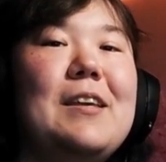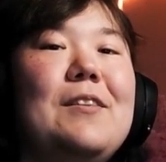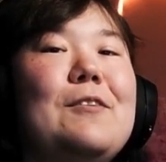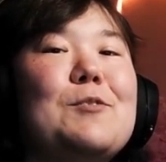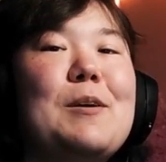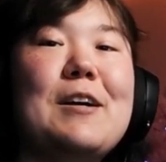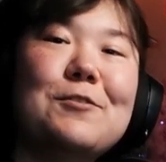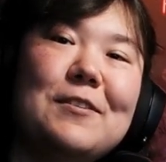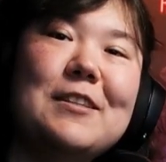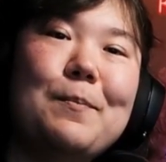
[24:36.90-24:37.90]
Those are my
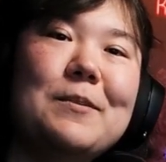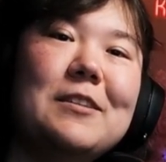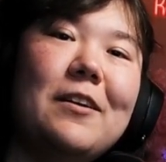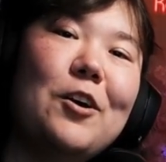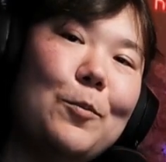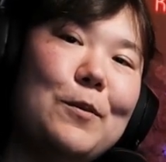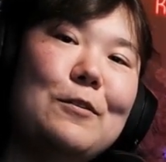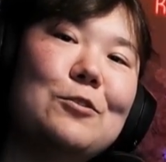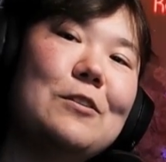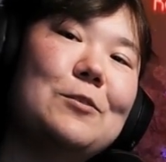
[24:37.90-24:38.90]
thoughts for this episode. I hope you
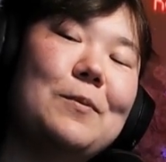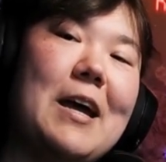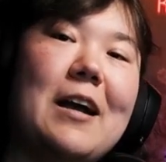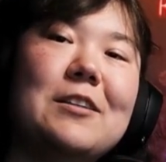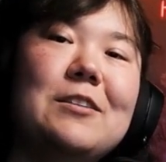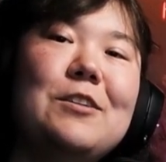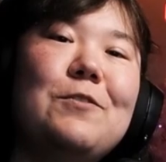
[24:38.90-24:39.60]
enjoyed this reaction.